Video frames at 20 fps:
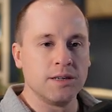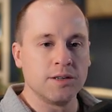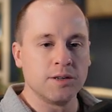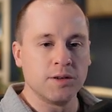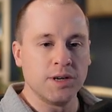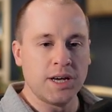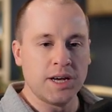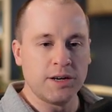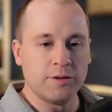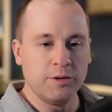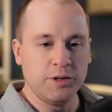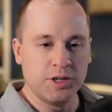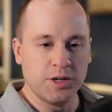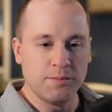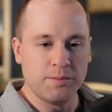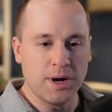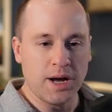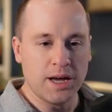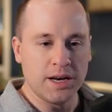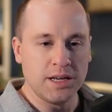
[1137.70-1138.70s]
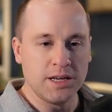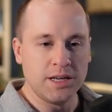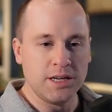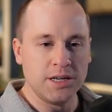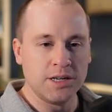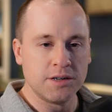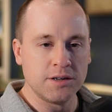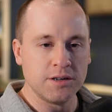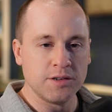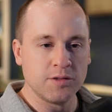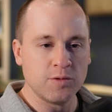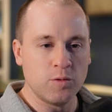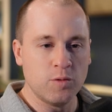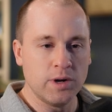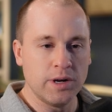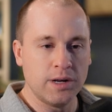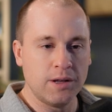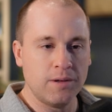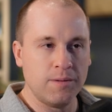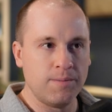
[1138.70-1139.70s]
So add rigid body here as
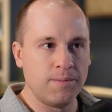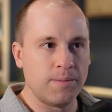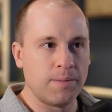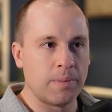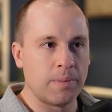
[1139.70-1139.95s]
well.